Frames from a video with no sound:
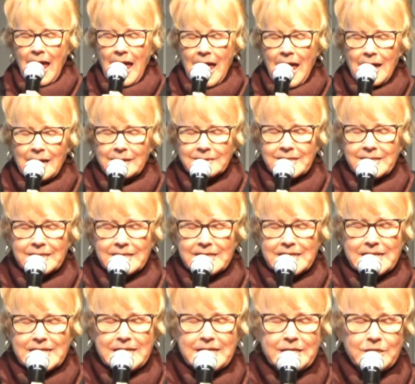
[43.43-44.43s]
And
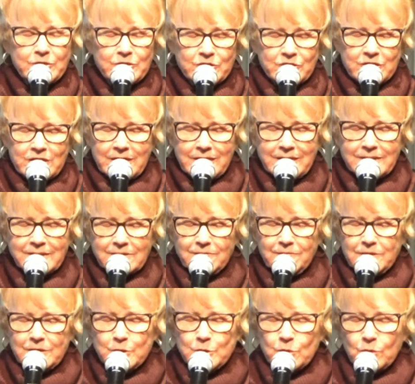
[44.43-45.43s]
each
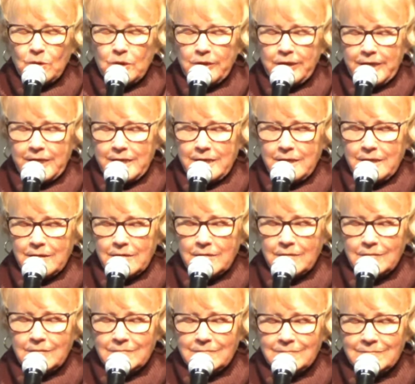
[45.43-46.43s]
individual
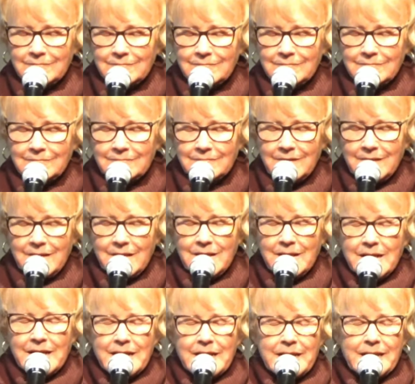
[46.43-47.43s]
here,
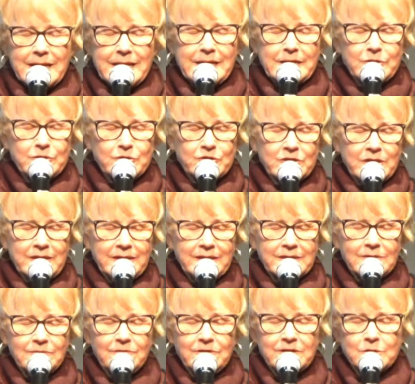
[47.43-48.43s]
each
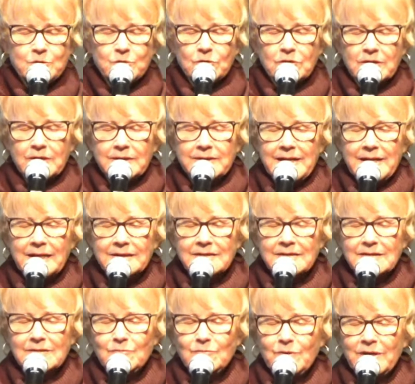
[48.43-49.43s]
individual
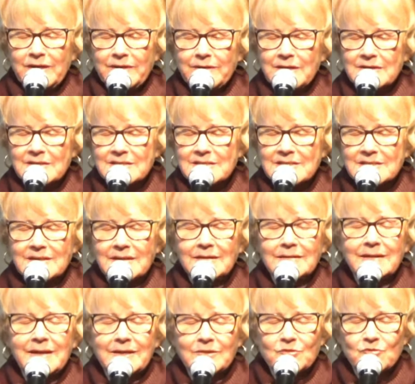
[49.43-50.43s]
connected with us
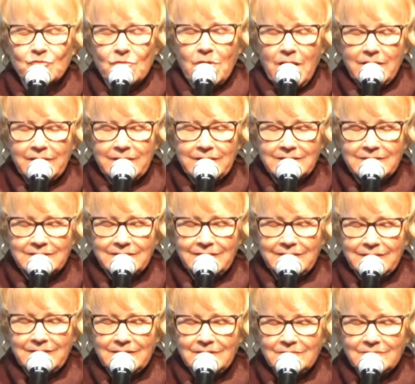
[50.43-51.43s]

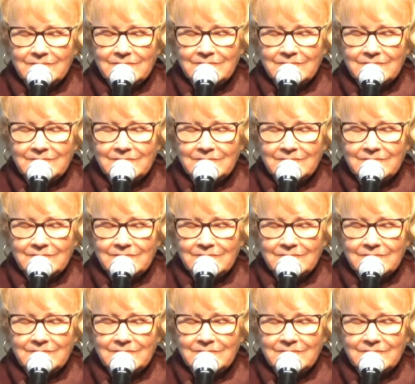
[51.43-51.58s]
electronically,